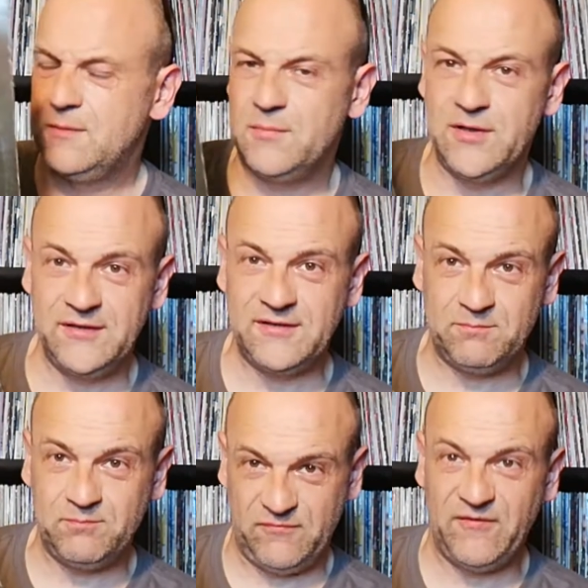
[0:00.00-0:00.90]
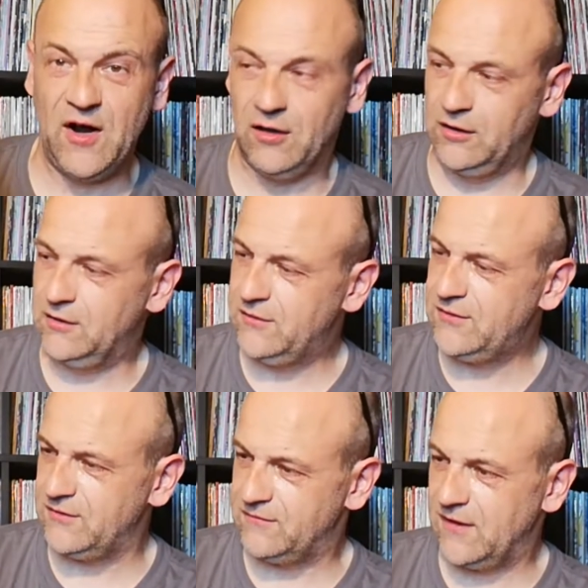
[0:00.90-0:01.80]
But this is funk. This
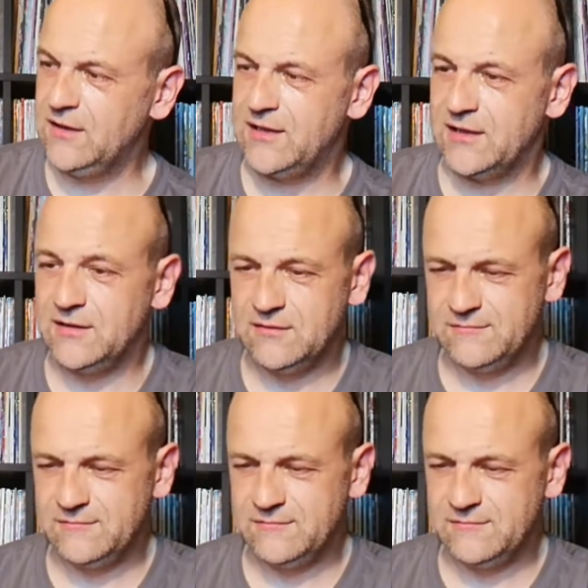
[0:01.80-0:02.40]
is funky.